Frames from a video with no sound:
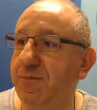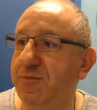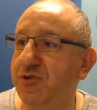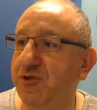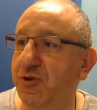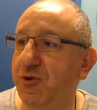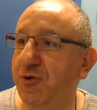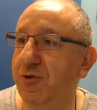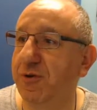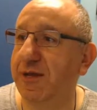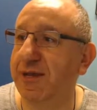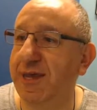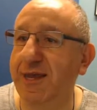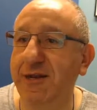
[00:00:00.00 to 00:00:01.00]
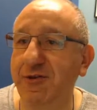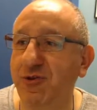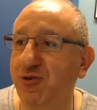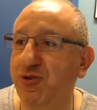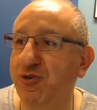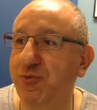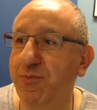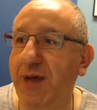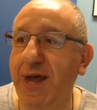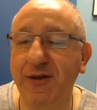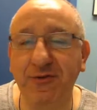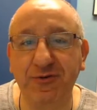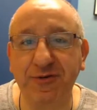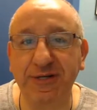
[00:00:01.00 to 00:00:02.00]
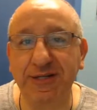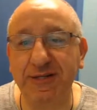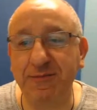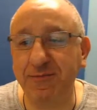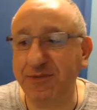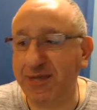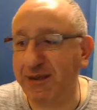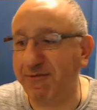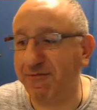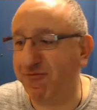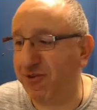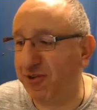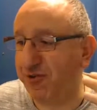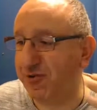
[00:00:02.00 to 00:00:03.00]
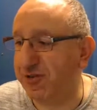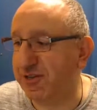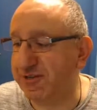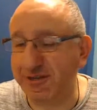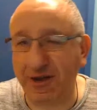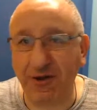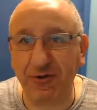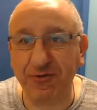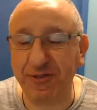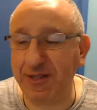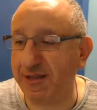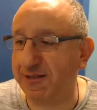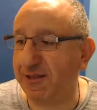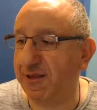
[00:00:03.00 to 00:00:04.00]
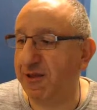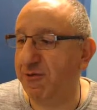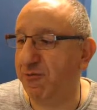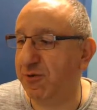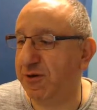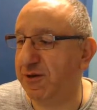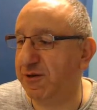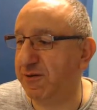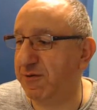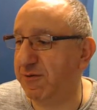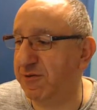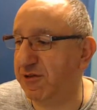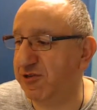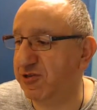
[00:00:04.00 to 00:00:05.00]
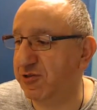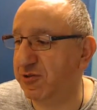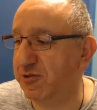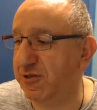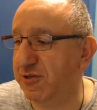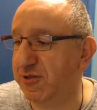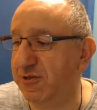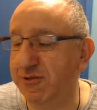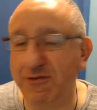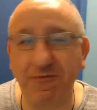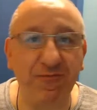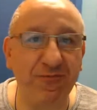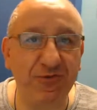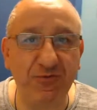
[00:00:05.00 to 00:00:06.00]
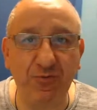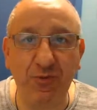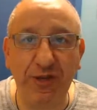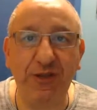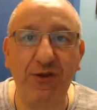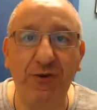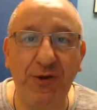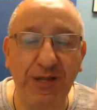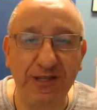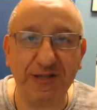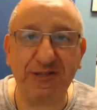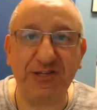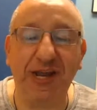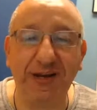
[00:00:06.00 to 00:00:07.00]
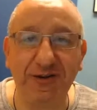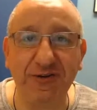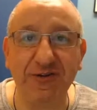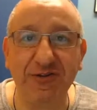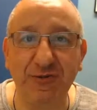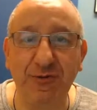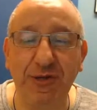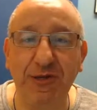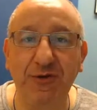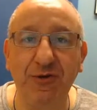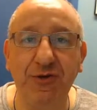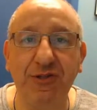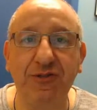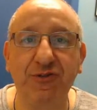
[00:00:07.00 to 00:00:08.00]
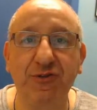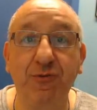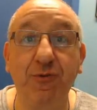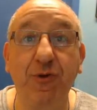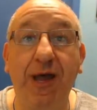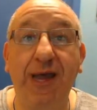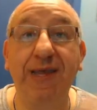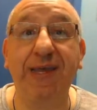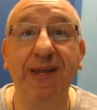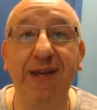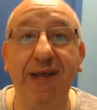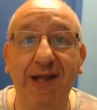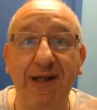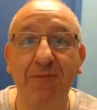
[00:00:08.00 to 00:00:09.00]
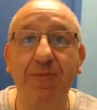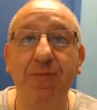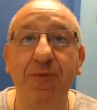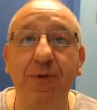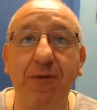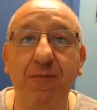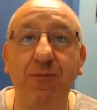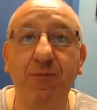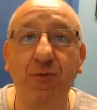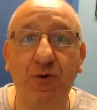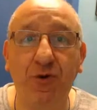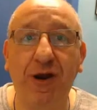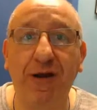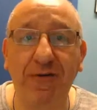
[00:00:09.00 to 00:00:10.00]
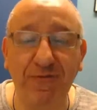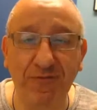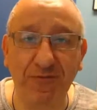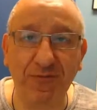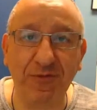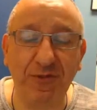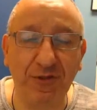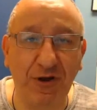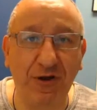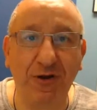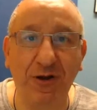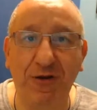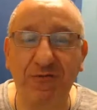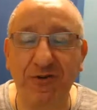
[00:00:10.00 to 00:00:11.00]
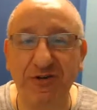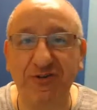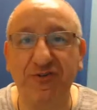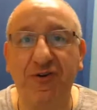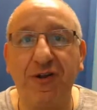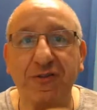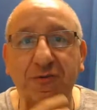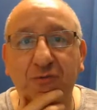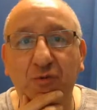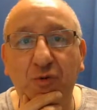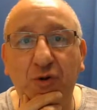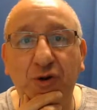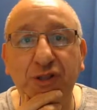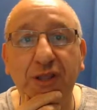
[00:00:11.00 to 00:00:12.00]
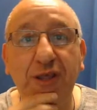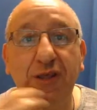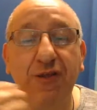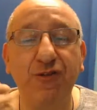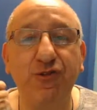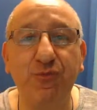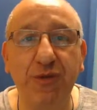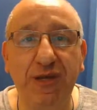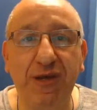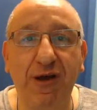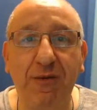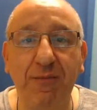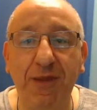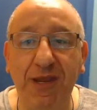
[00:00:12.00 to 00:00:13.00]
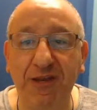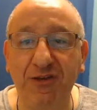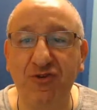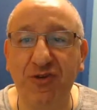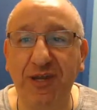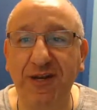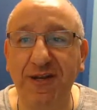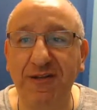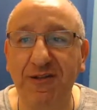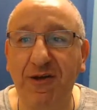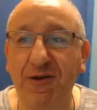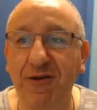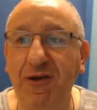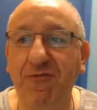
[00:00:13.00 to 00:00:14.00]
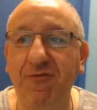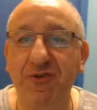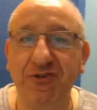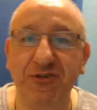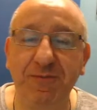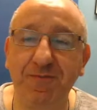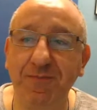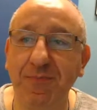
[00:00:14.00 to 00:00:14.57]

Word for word: So again, YouTube algorithm can figure this out that the the the video and the channel is doing good, so I can help more of dog lovers around the world to become educated dog lovers.